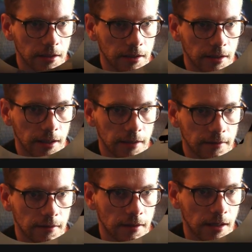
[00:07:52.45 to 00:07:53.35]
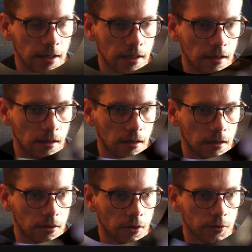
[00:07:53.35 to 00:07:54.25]
and get a
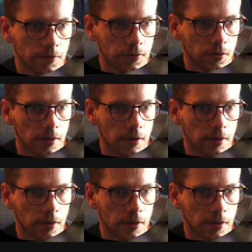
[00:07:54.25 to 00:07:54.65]
closer view.